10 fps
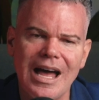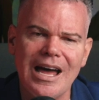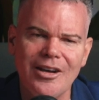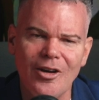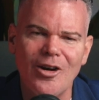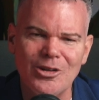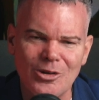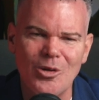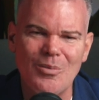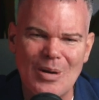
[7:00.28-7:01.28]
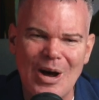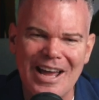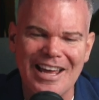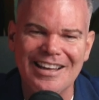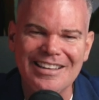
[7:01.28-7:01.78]
are not your
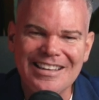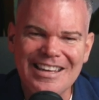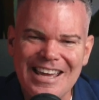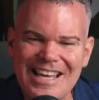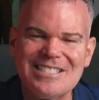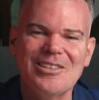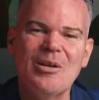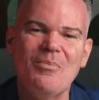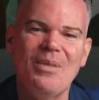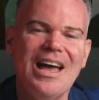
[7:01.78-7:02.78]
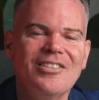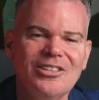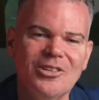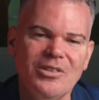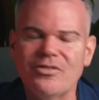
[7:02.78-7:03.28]
buyer. It's not about
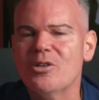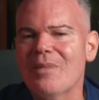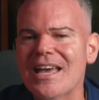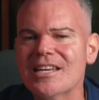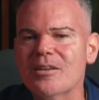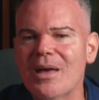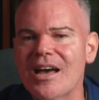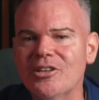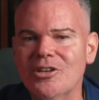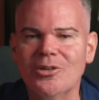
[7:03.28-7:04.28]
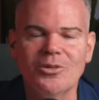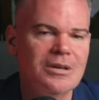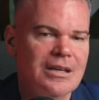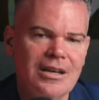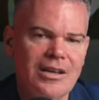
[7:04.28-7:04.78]
you. If you make it about you,
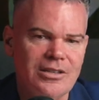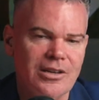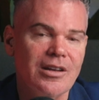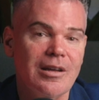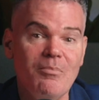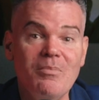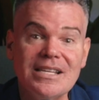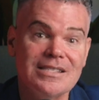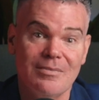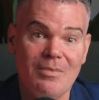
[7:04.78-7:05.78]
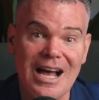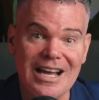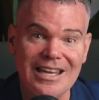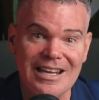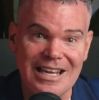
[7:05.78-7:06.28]
you're going to miss the
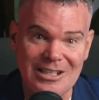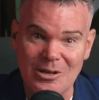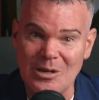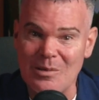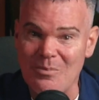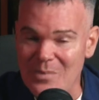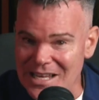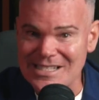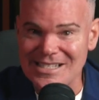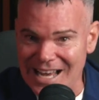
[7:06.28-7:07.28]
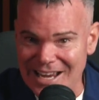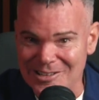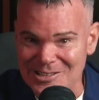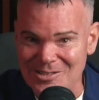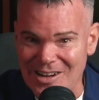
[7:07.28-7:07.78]
market and you're going to miss sales,